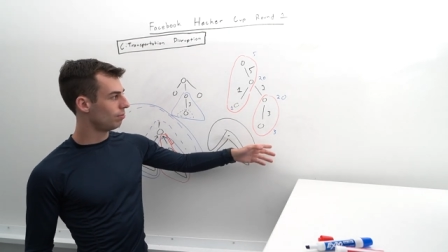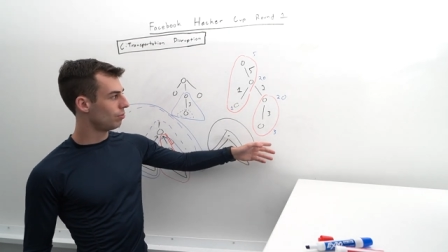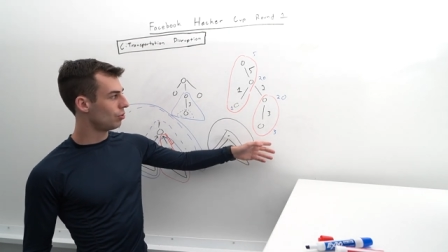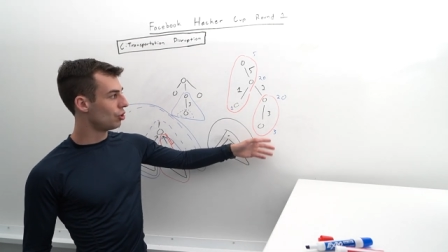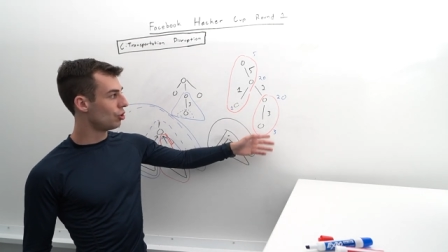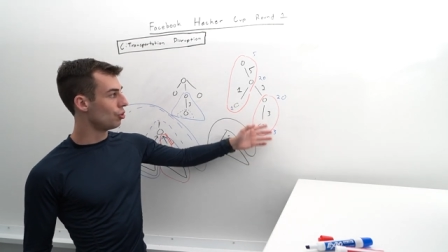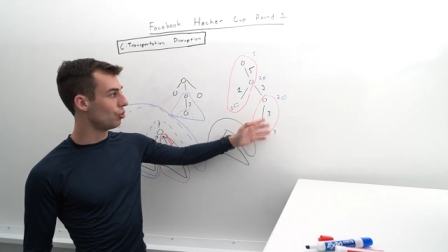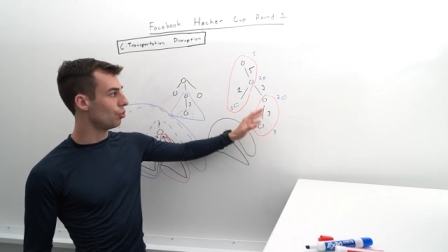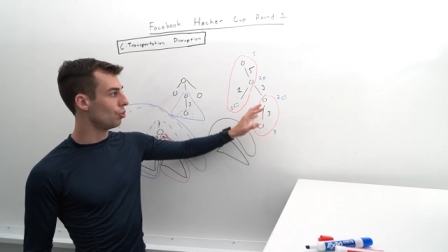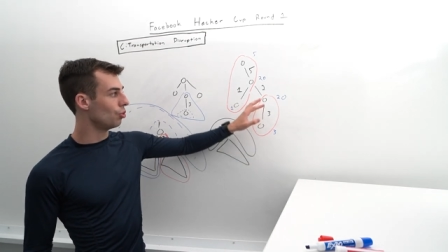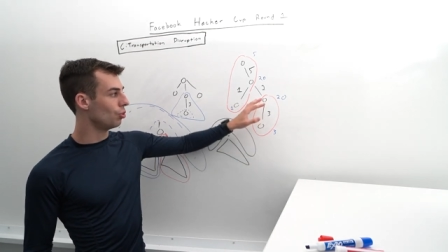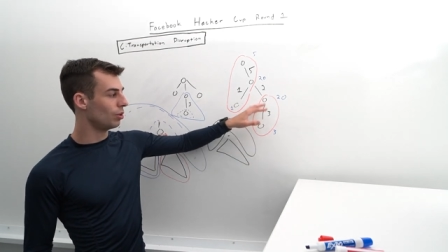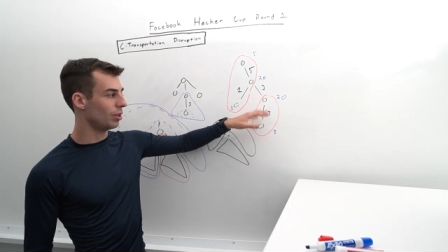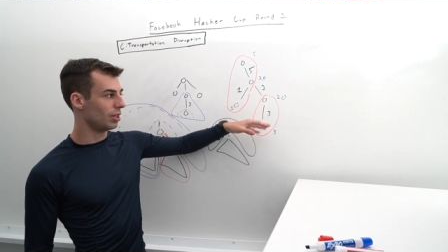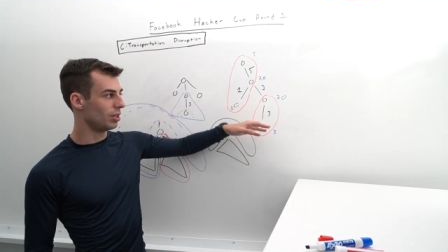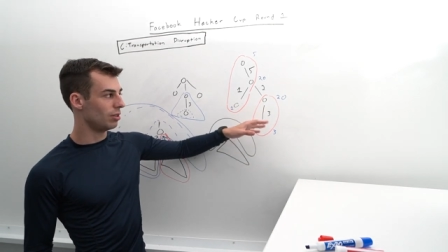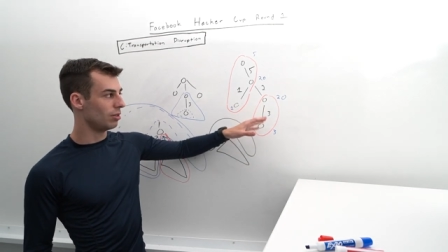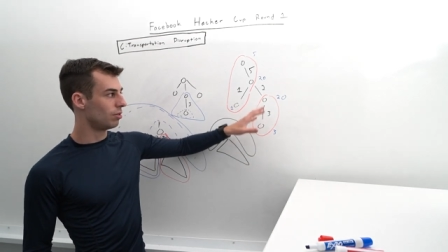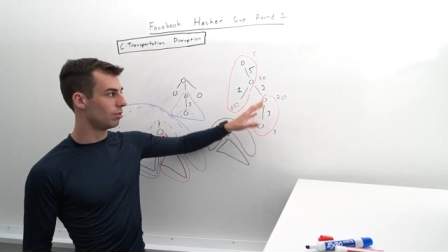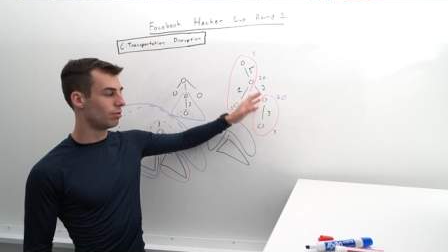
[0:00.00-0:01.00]
2
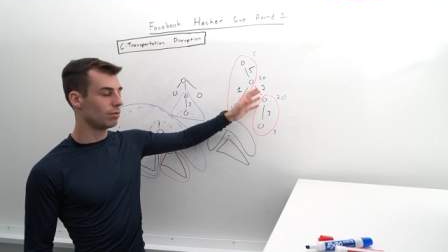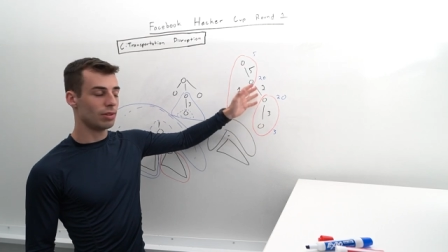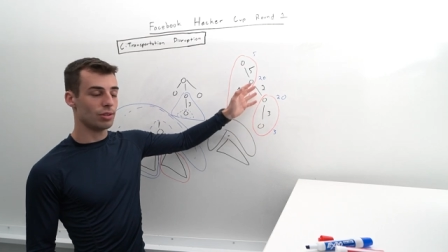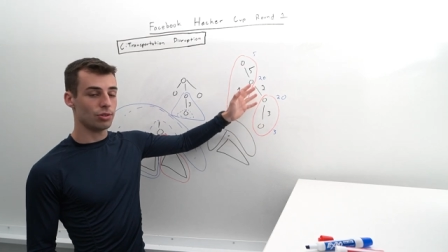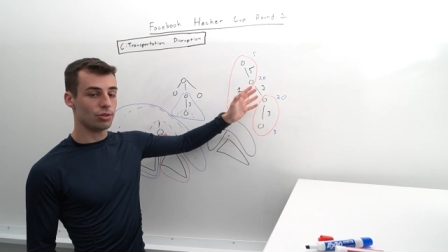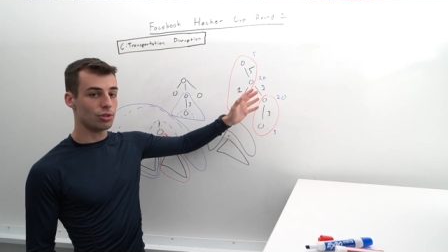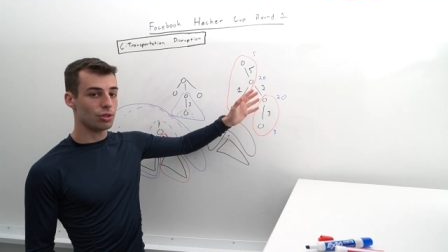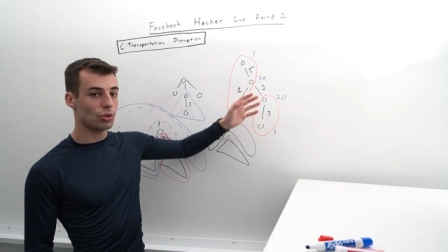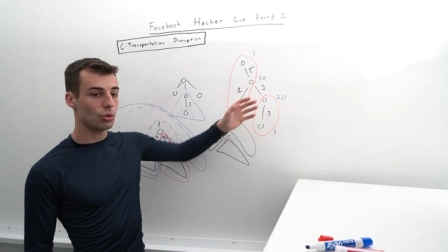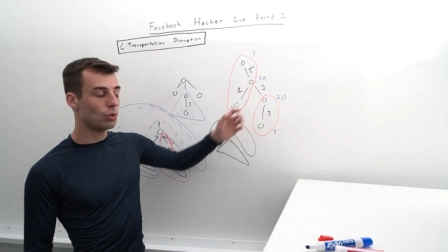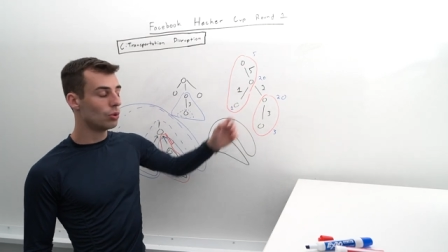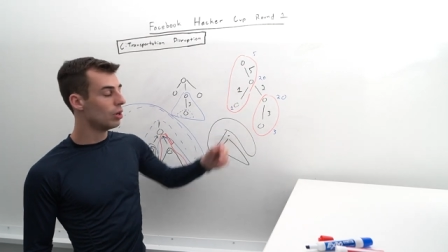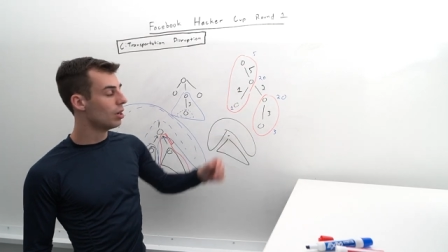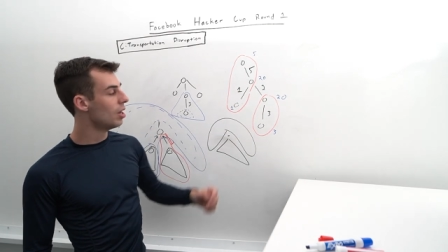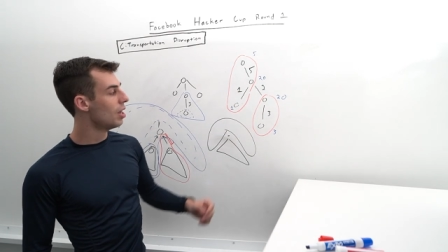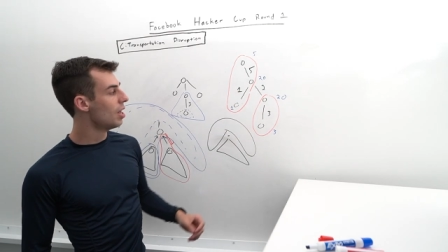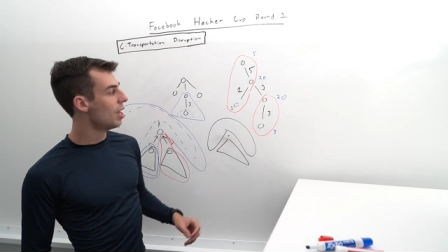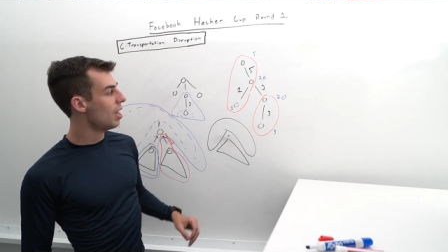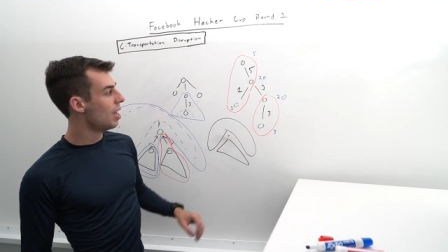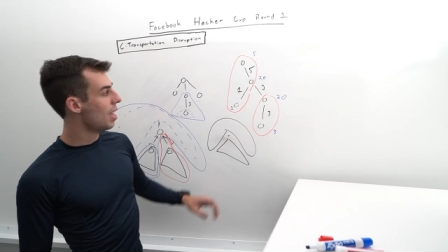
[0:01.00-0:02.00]
is, is 2.
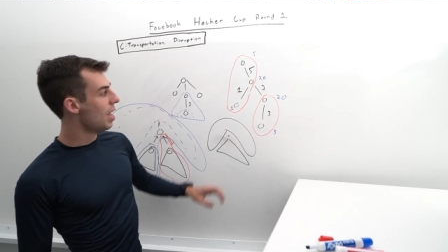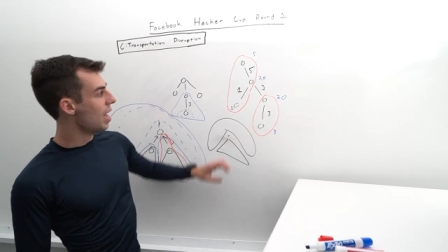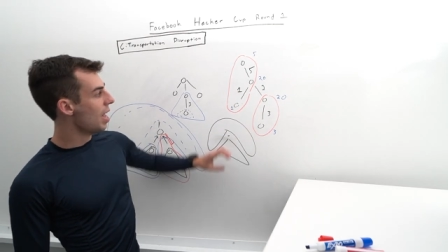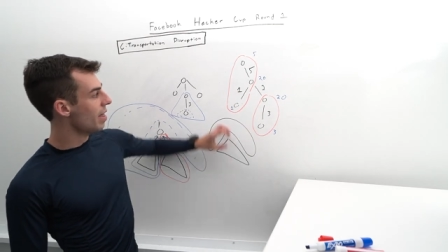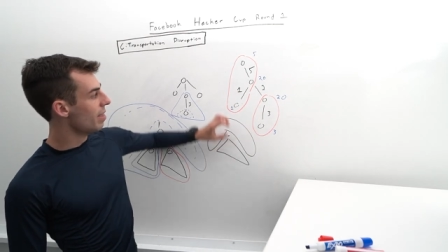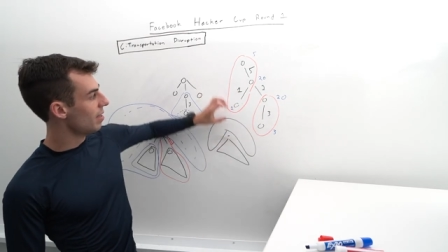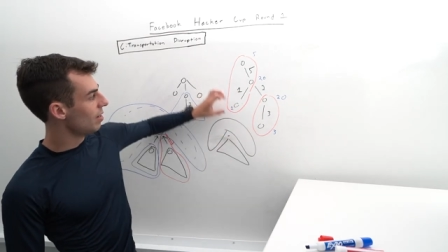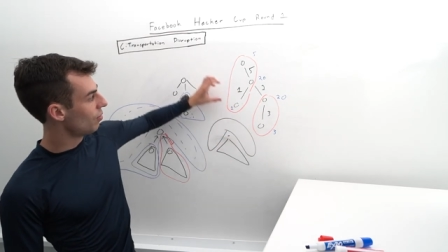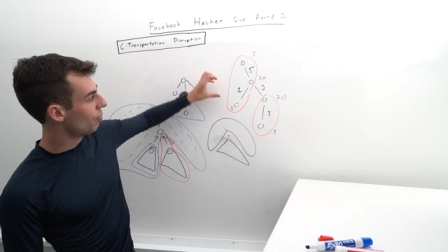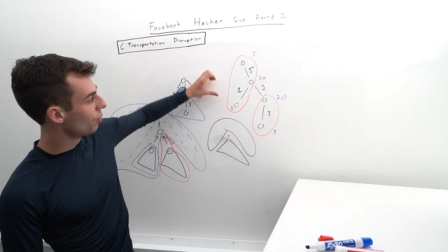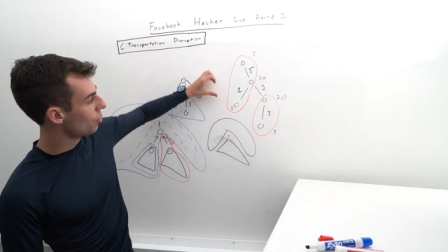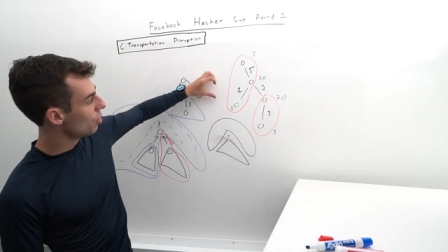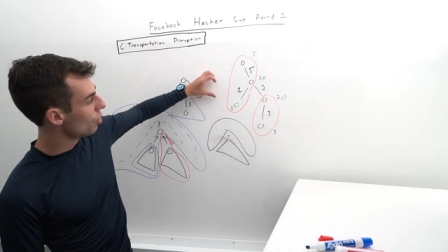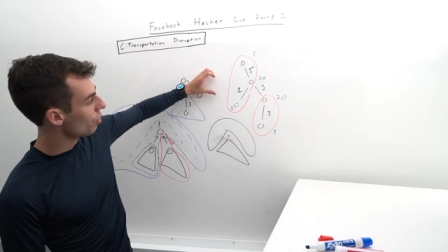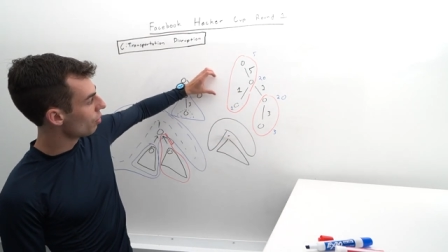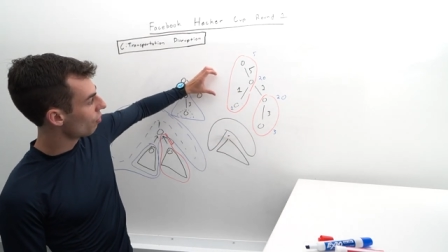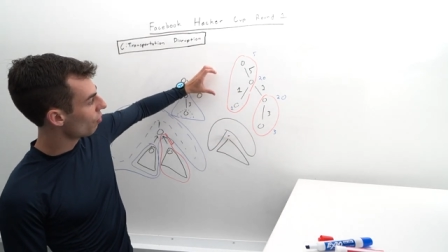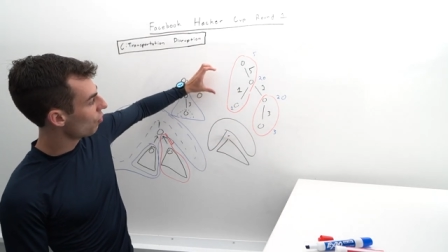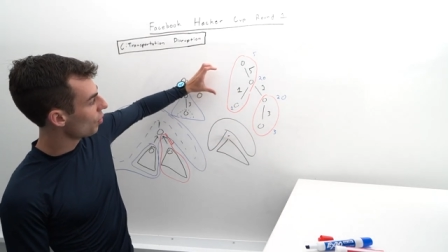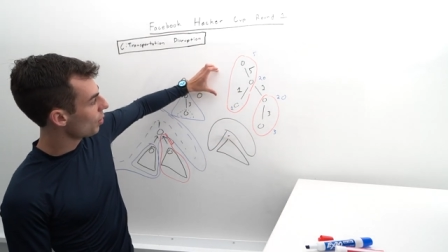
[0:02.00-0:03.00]
And then if we know
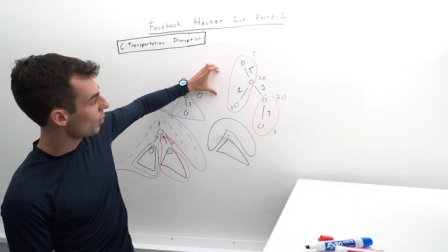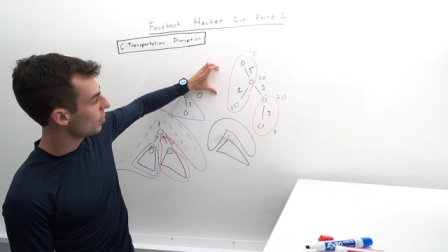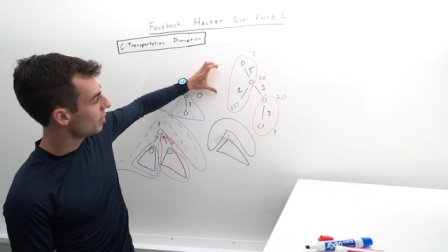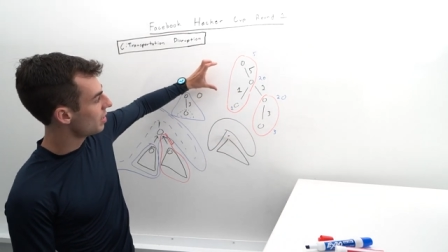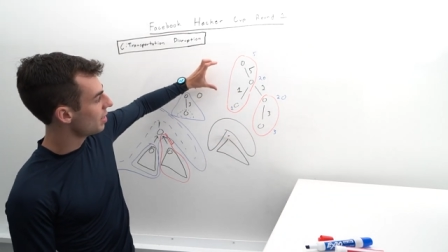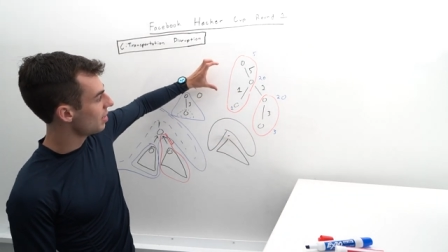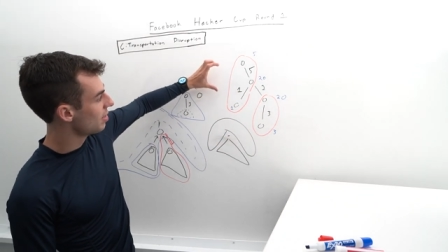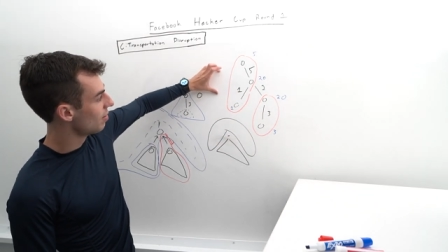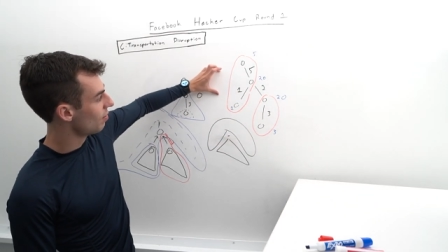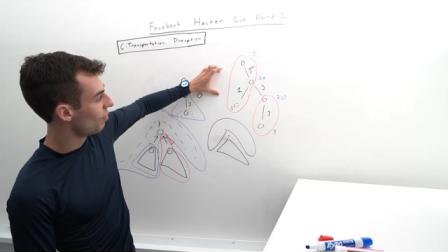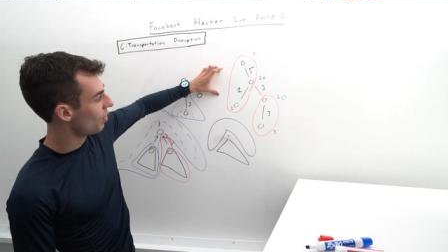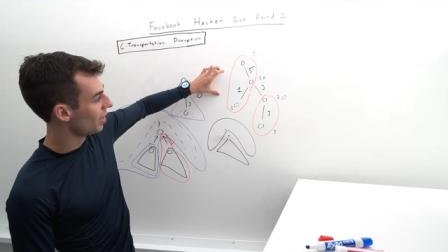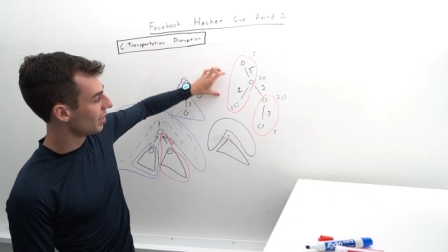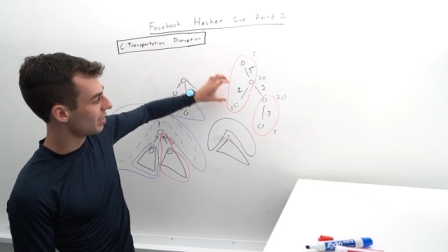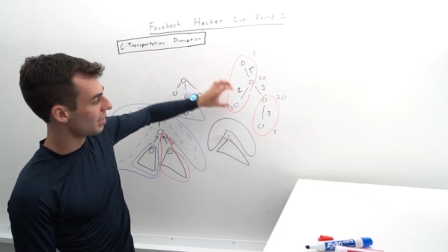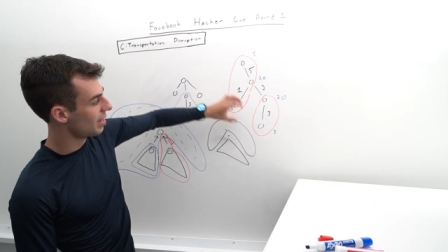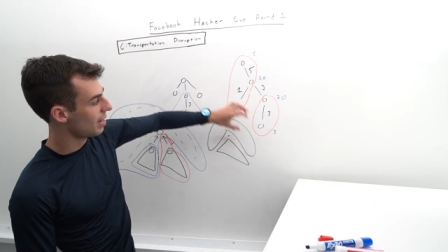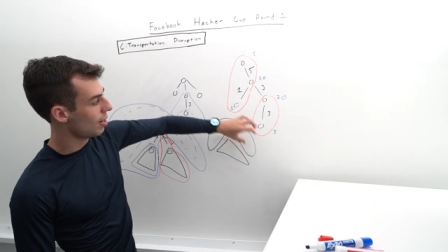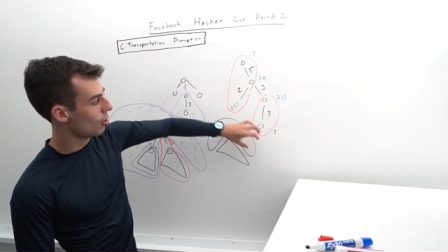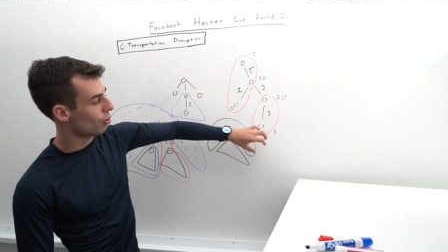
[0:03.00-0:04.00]
the frequencies of
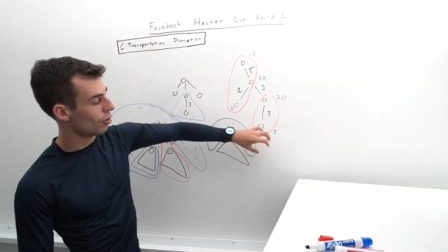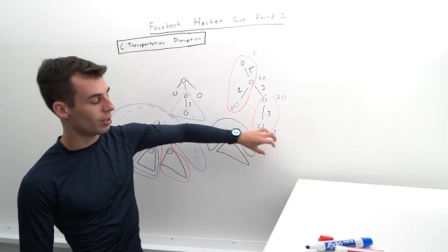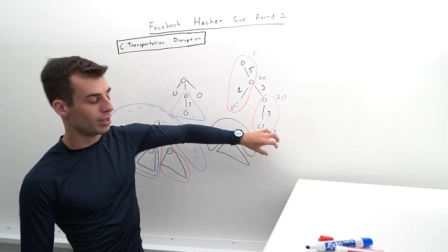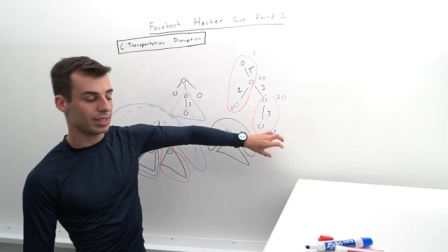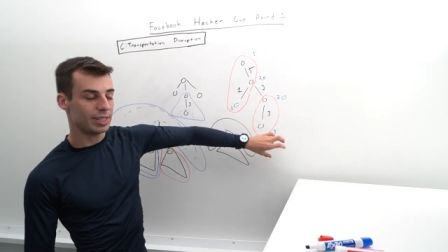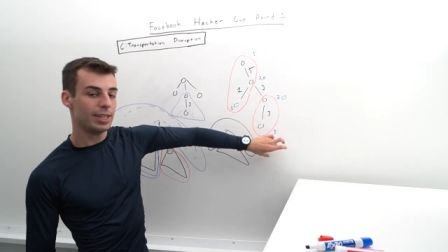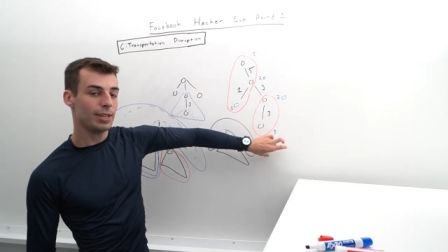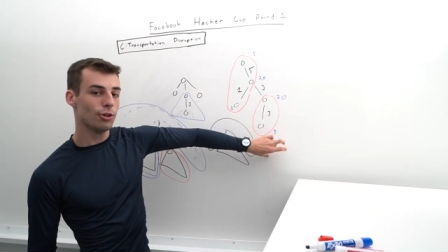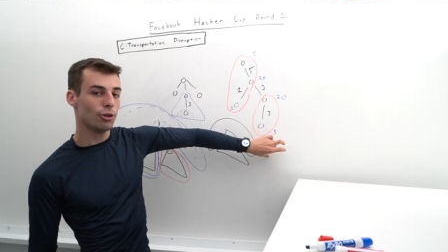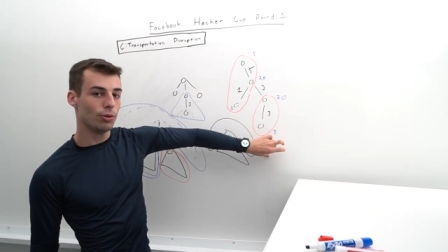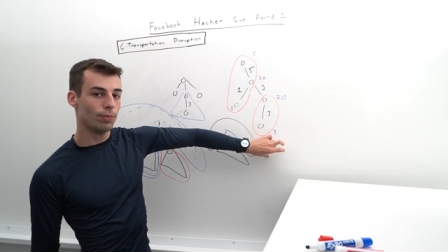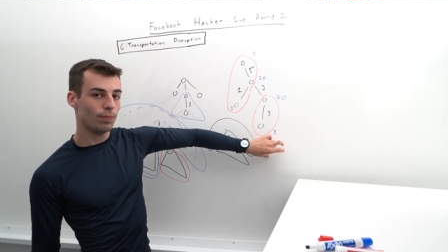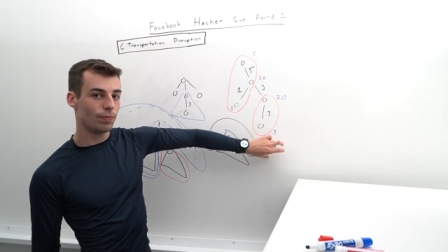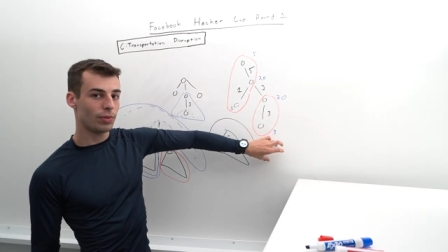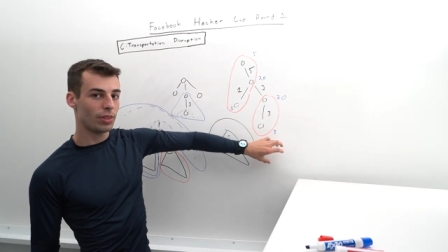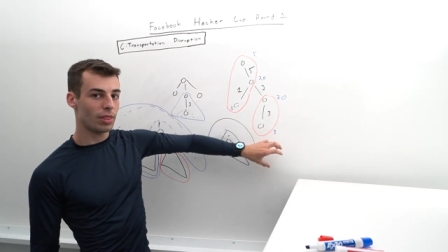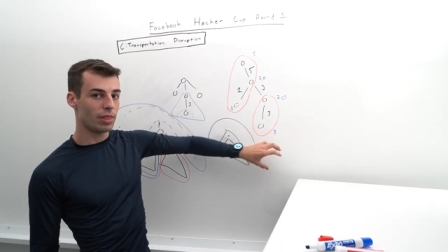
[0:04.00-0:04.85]
things here and here,